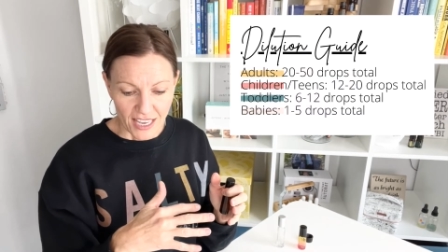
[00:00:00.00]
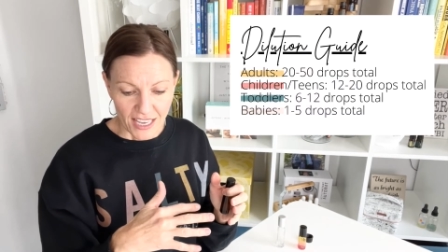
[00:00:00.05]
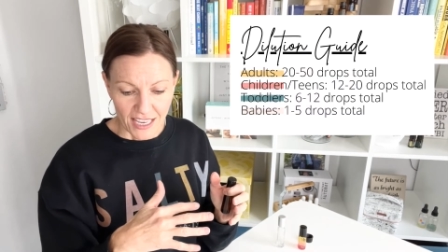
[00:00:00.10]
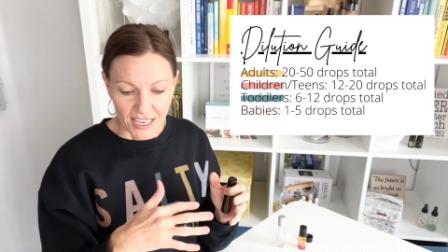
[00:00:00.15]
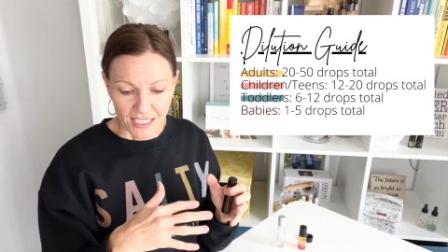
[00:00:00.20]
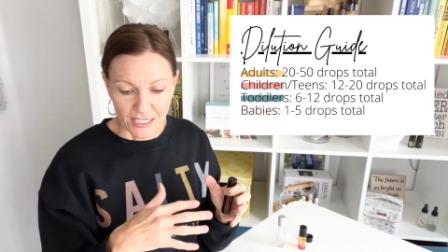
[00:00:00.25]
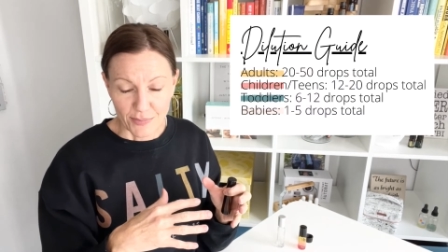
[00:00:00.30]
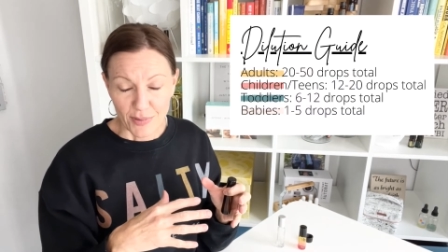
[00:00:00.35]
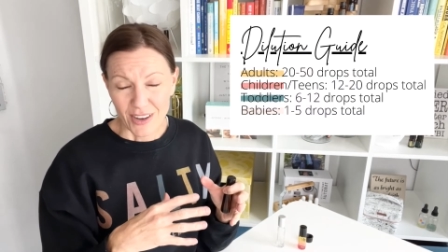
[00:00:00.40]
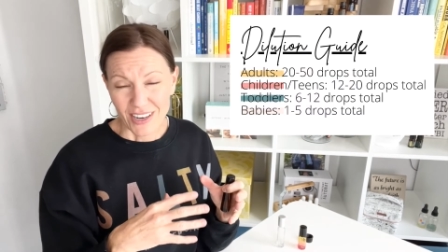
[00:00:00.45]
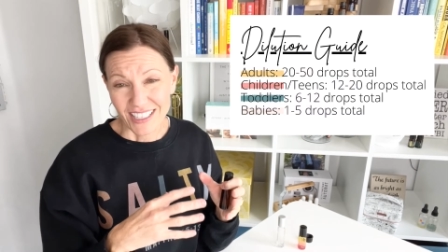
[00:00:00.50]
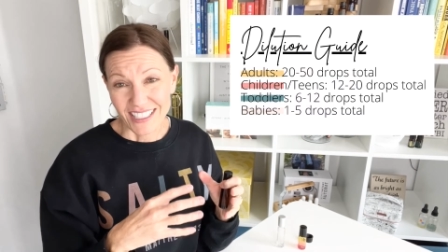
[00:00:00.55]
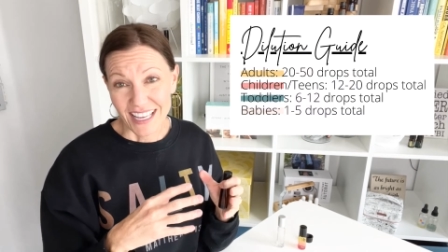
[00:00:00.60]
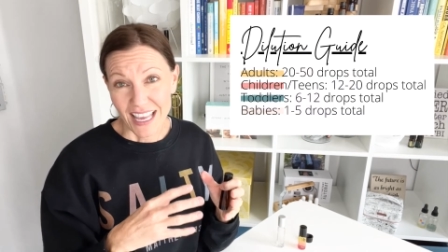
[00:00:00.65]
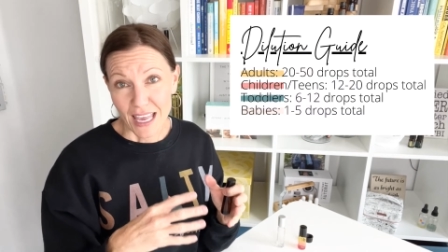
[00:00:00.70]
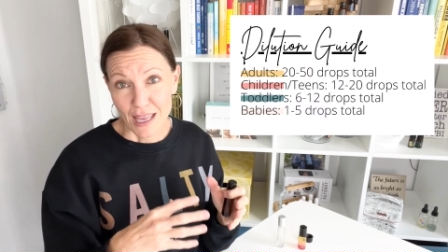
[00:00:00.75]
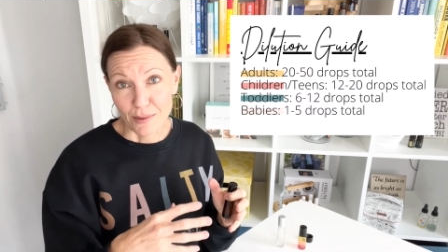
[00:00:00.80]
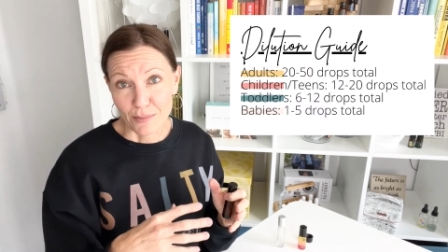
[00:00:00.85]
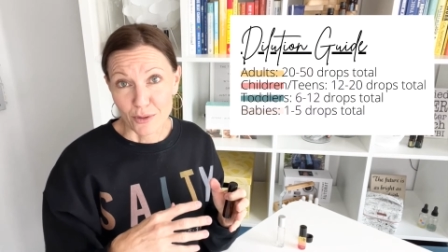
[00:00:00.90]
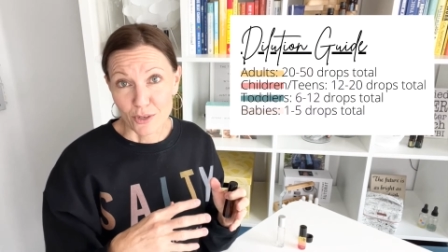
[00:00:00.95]
it's about a
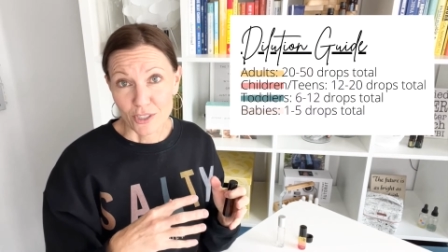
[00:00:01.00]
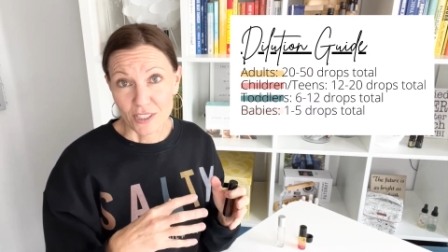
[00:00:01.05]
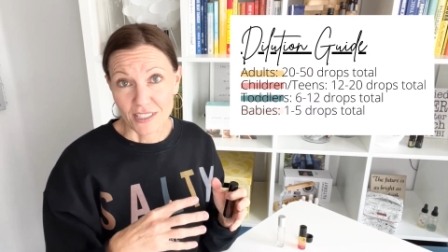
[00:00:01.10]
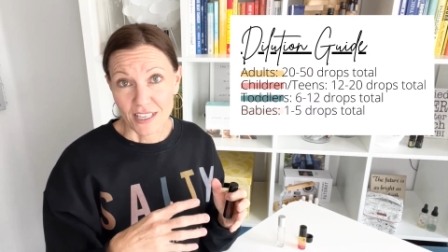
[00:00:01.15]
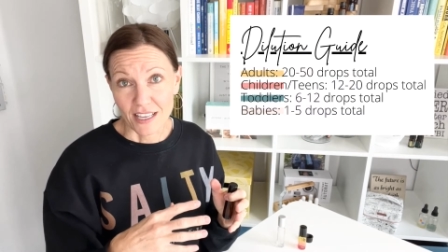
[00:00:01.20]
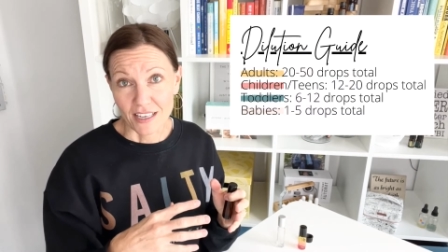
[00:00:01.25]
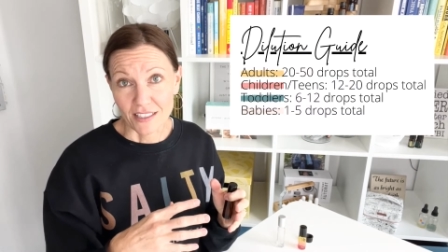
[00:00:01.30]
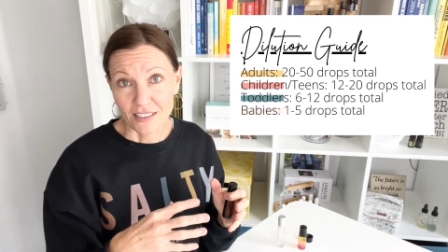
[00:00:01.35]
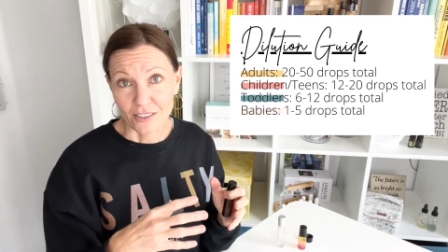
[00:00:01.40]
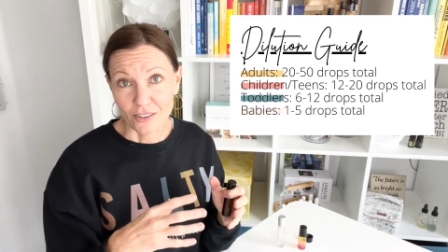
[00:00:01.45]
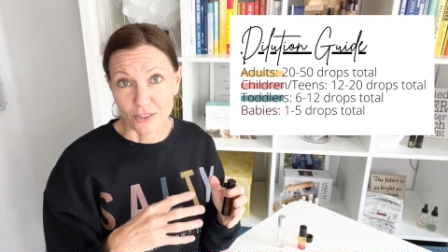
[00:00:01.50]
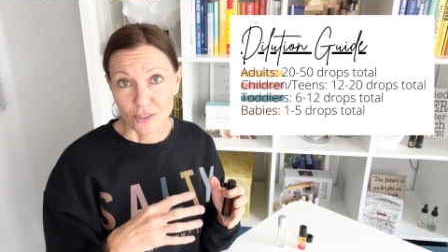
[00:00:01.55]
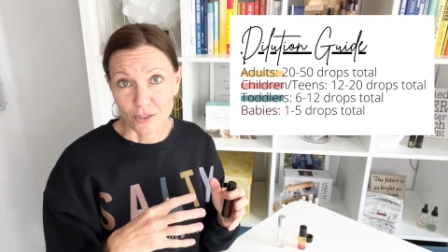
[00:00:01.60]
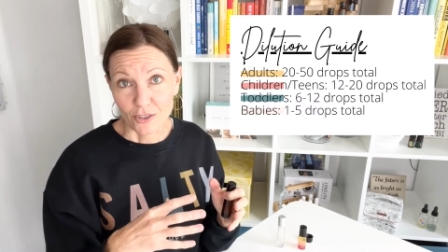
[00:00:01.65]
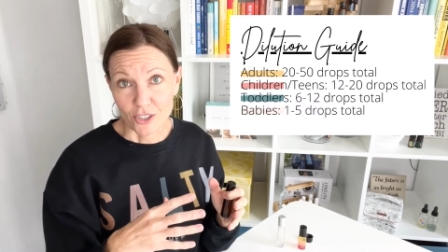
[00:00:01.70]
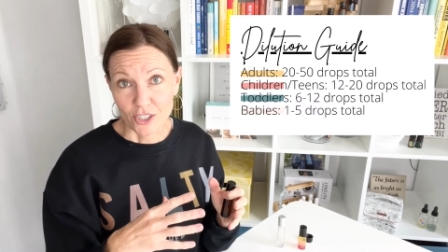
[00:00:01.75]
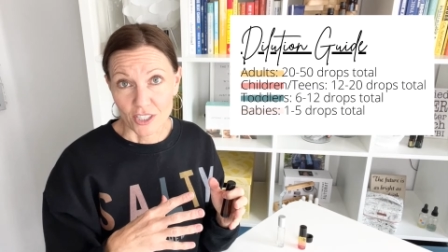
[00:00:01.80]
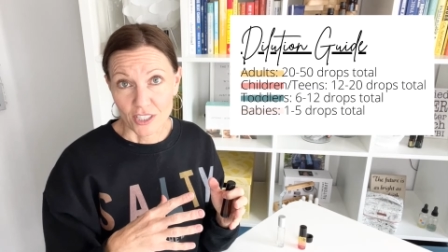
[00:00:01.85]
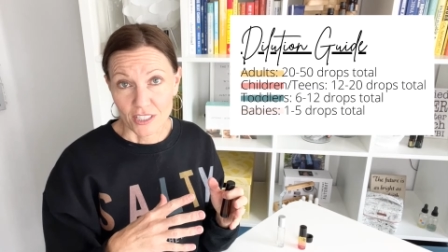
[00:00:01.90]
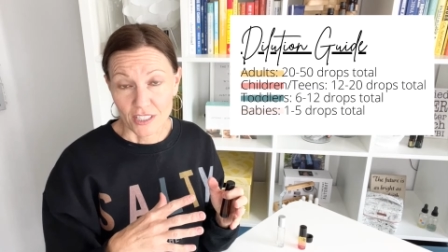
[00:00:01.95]
10%
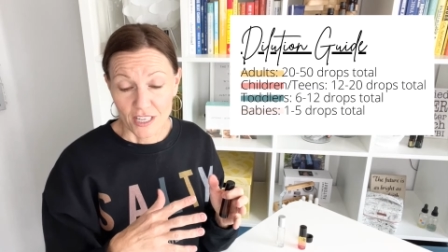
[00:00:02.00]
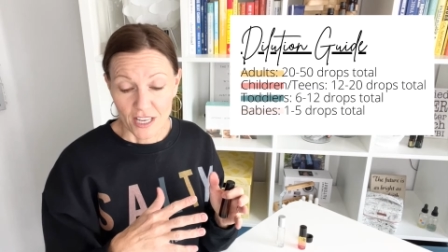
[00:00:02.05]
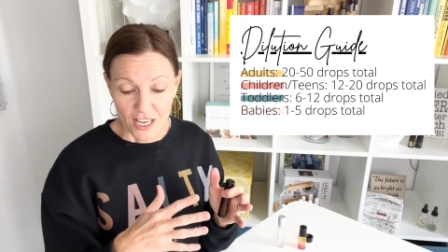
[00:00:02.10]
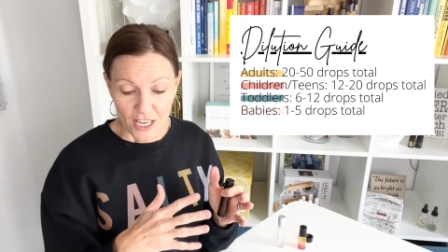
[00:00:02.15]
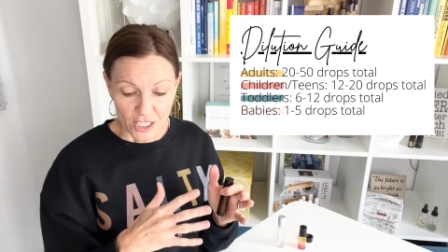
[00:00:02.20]
dilution.